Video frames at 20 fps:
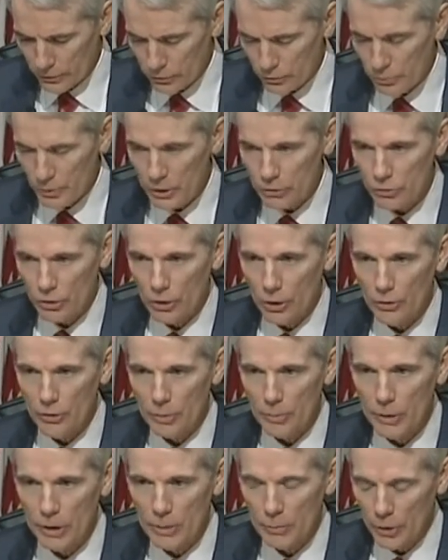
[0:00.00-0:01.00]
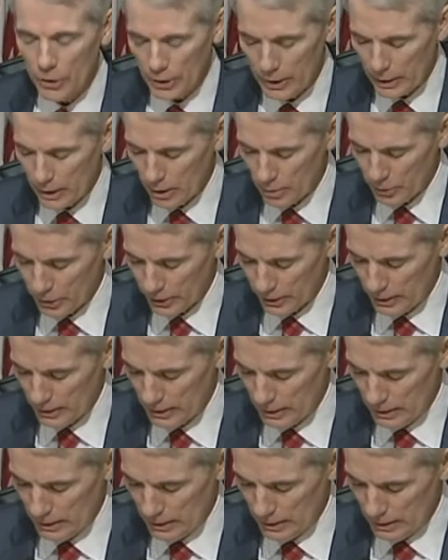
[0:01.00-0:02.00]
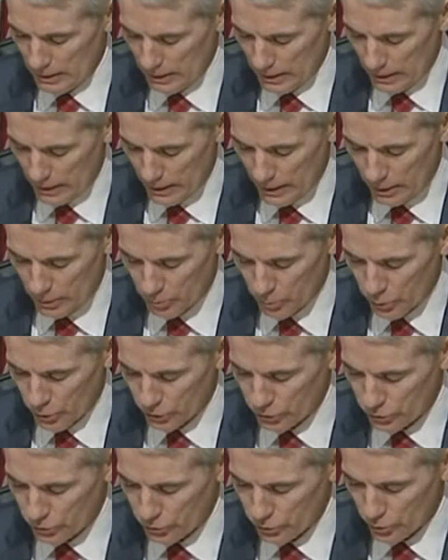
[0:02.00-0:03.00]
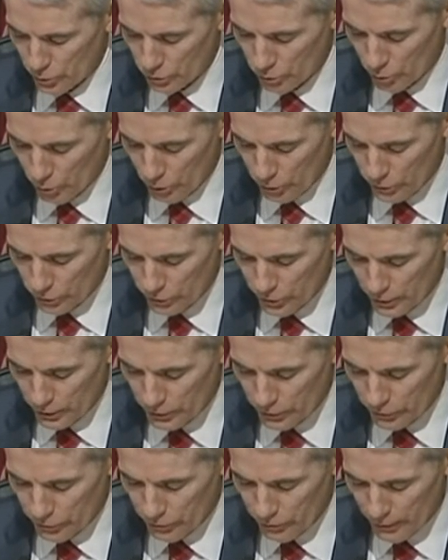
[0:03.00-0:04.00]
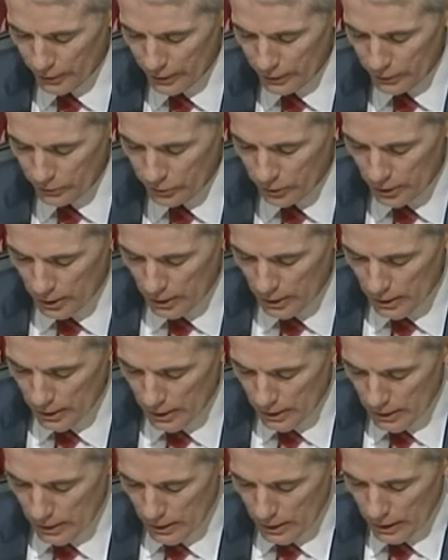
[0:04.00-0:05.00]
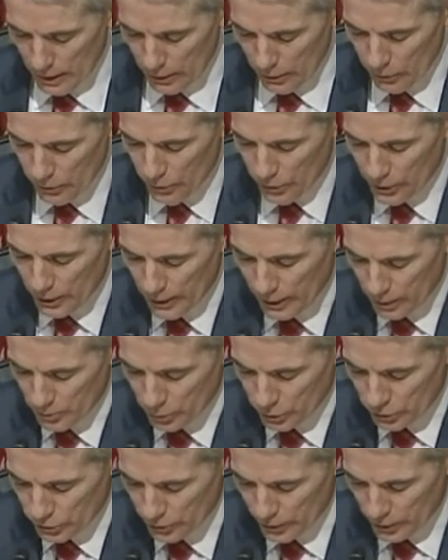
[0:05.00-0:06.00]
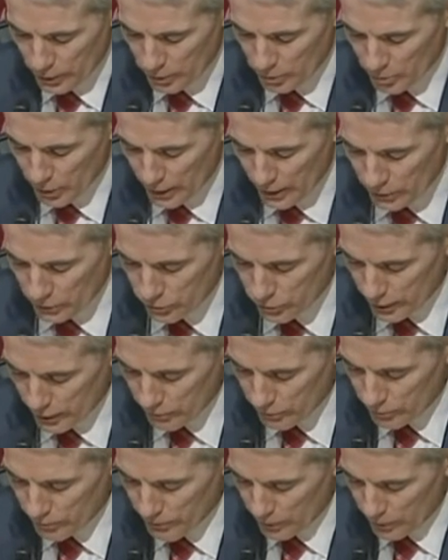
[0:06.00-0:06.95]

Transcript: just makes it hard to be an American company, and it puts U.S. workers at a disadvantage. At a 39% combined state and